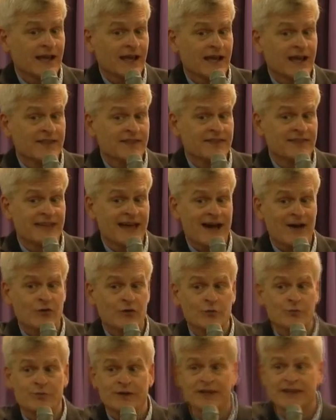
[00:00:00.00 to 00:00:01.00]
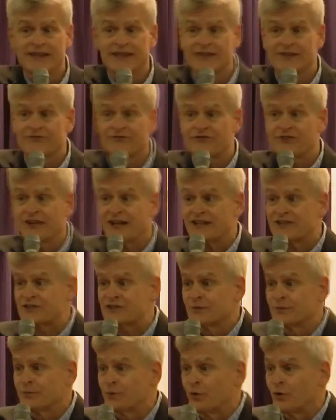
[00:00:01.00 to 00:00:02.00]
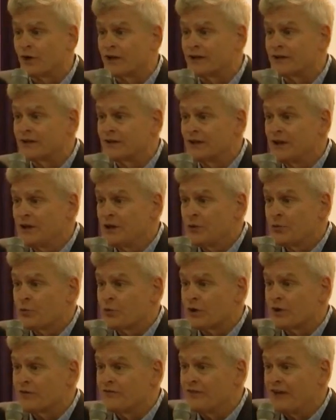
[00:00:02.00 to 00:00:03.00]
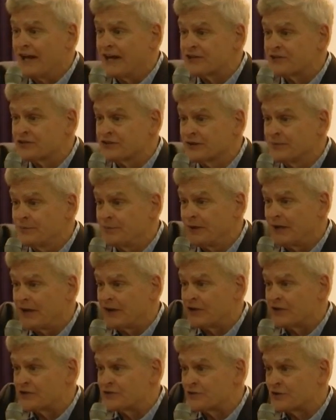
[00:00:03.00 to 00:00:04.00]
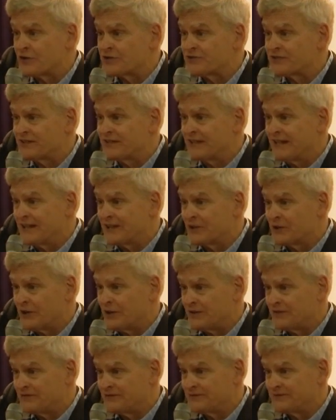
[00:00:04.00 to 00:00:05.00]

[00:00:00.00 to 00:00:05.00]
And that will be the inflection point where Evangeline Parish starts to take off.